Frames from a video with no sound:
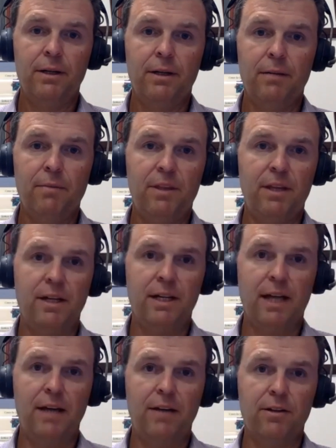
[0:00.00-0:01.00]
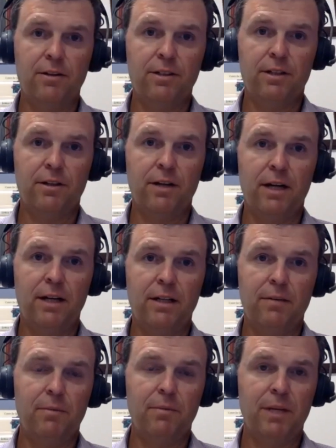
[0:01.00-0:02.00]
um, thin gaiters that are not
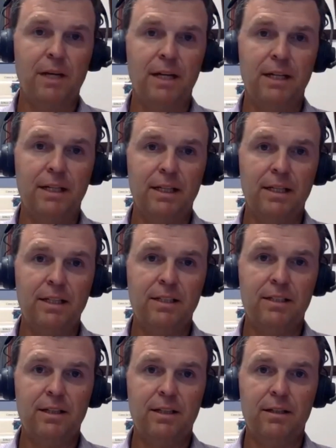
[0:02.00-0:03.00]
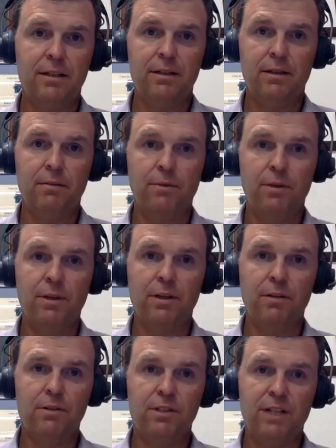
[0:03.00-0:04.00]
double plied, at least that uh, really
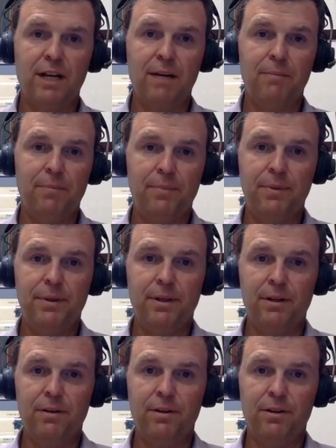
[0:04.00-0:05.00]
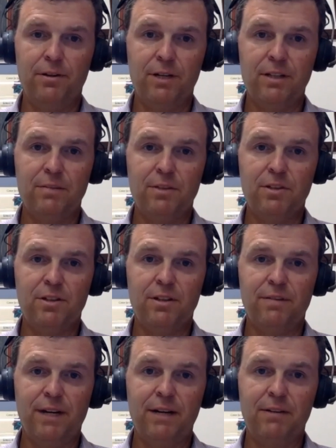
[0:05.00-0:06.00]
don't stop you know the transmission
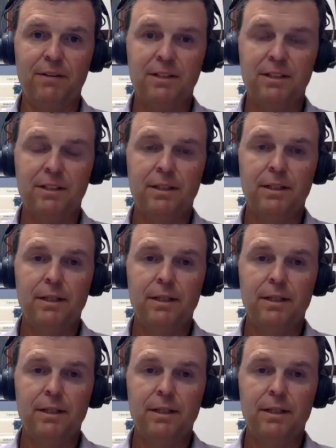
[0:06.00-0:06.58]
of the virus,